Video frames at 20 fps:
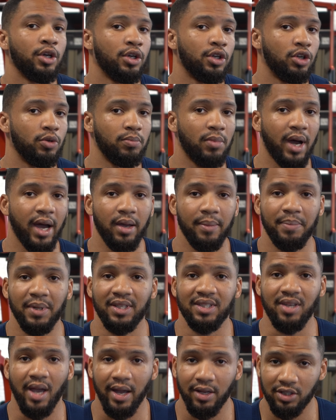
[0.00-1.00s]
you might be
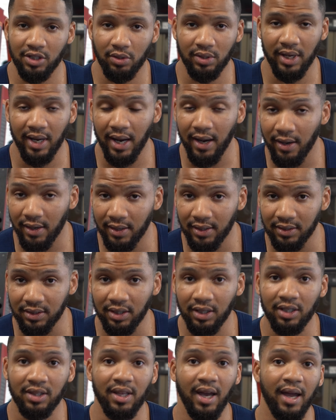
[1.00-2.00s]
tight in certain
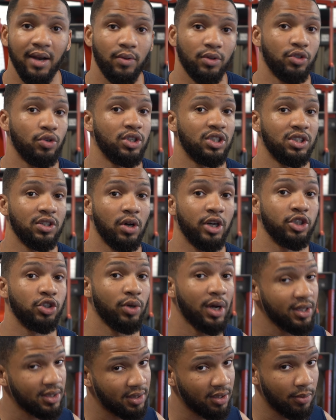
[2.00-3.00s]
areas that you can still
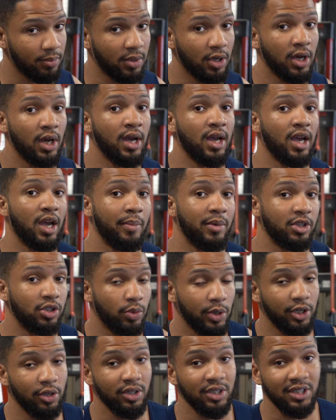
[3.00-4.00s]
address them in
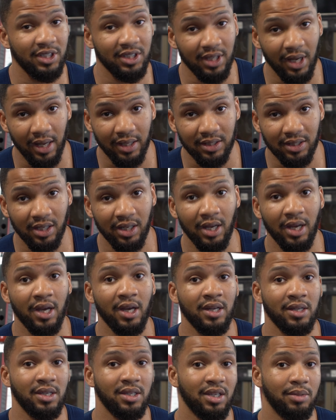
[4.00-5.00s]
between your sets
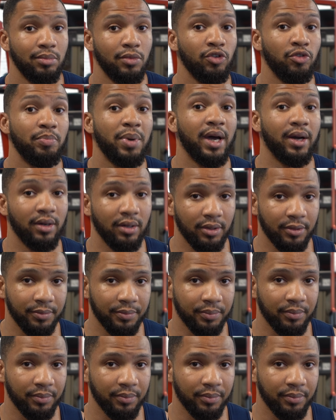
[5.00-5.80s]
to then move better.